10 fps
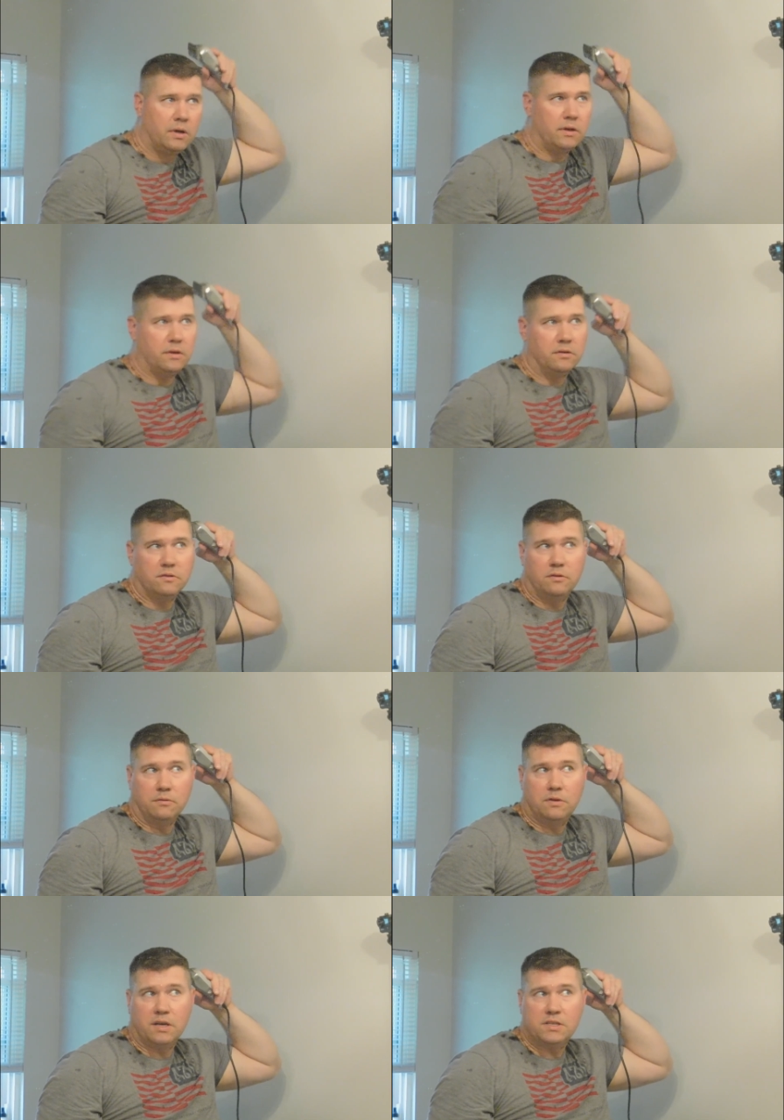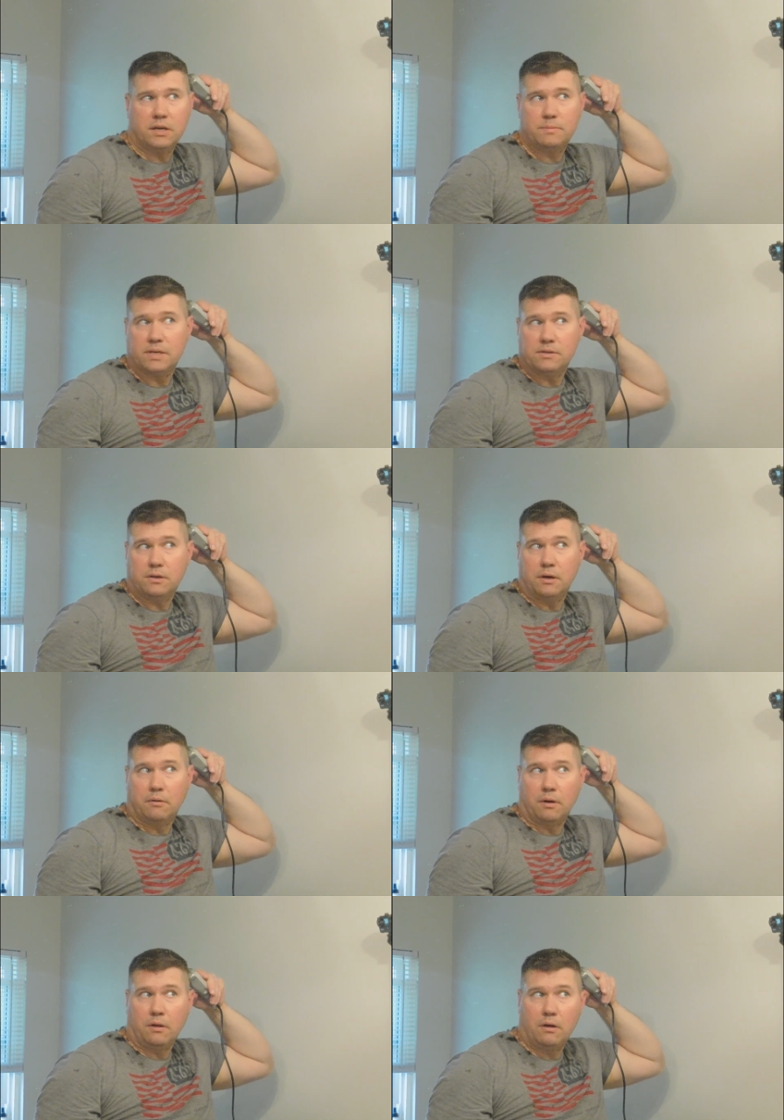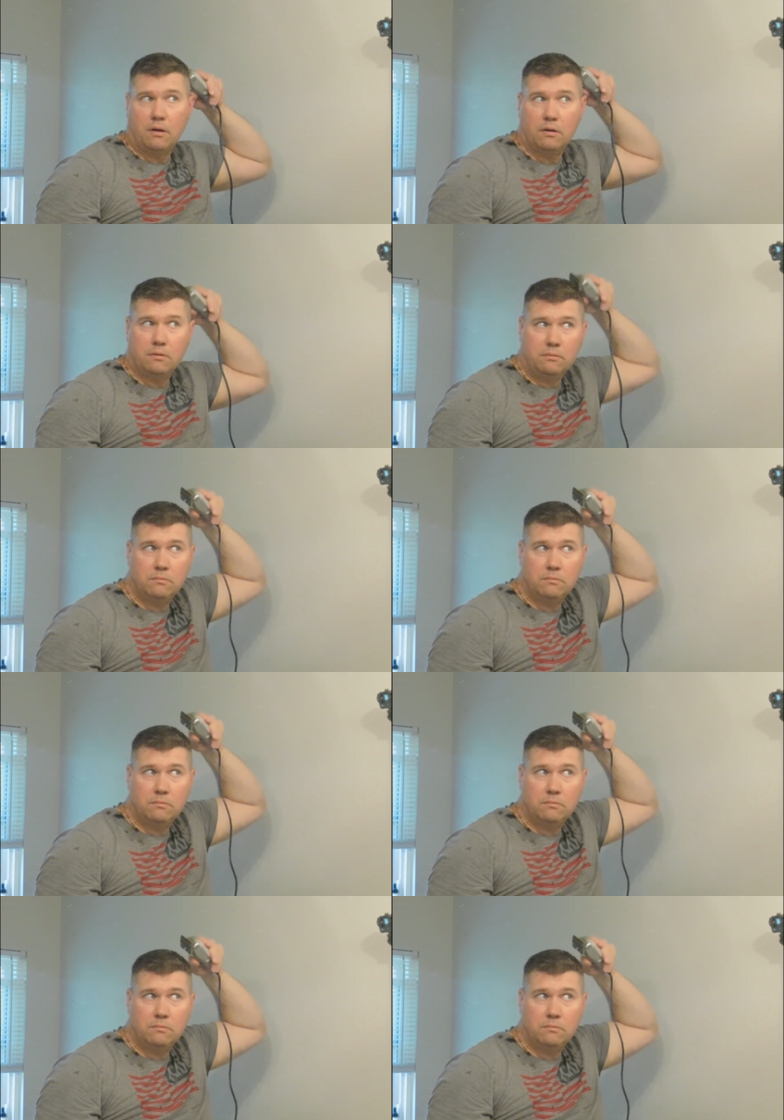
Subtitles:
And you just do touch-ups as you're going along.